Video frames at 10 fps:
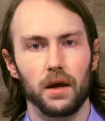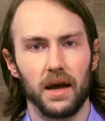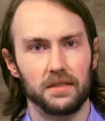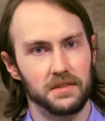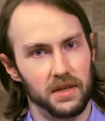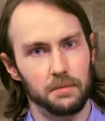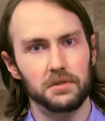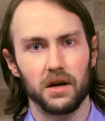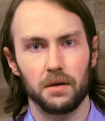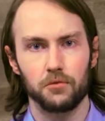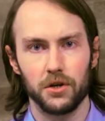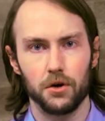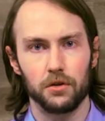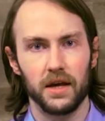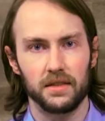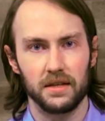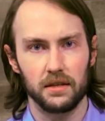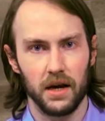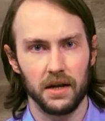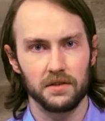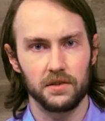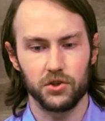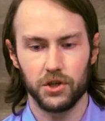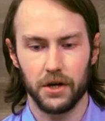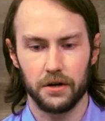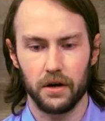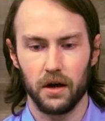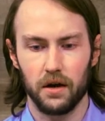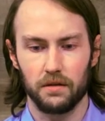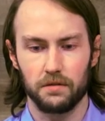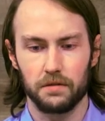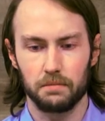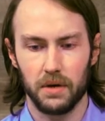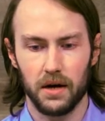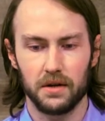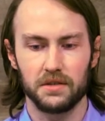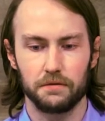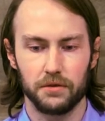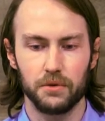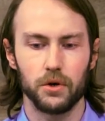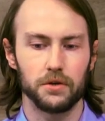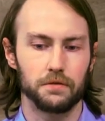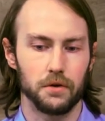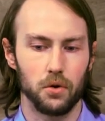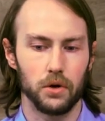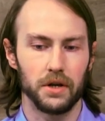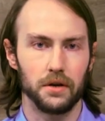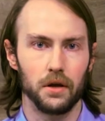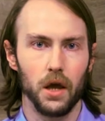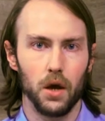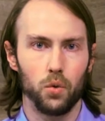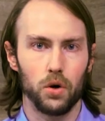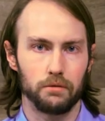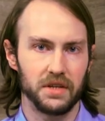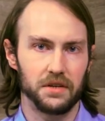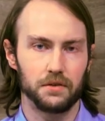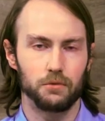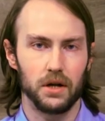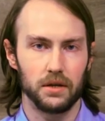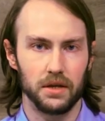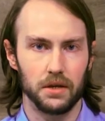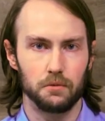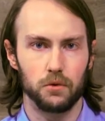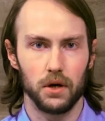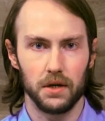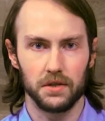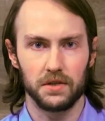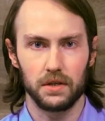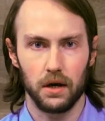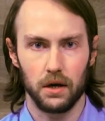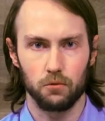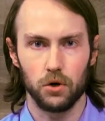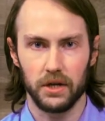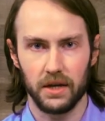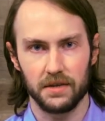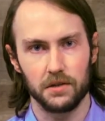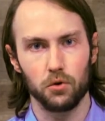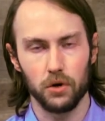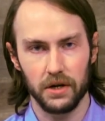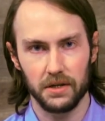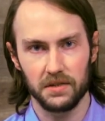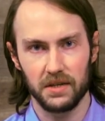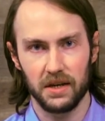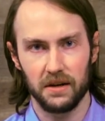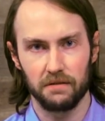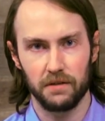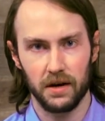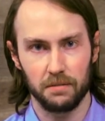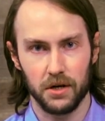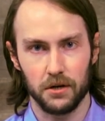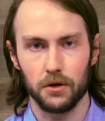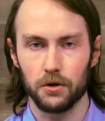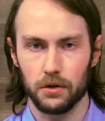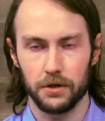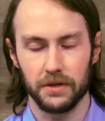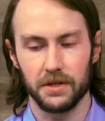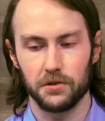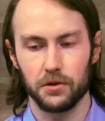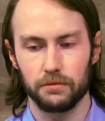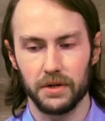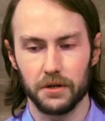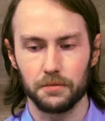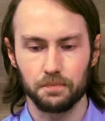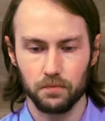At the same time, we know that the lion's share of Bach's free works for organ were written while he was working as an organist in Weimar earlier in his career.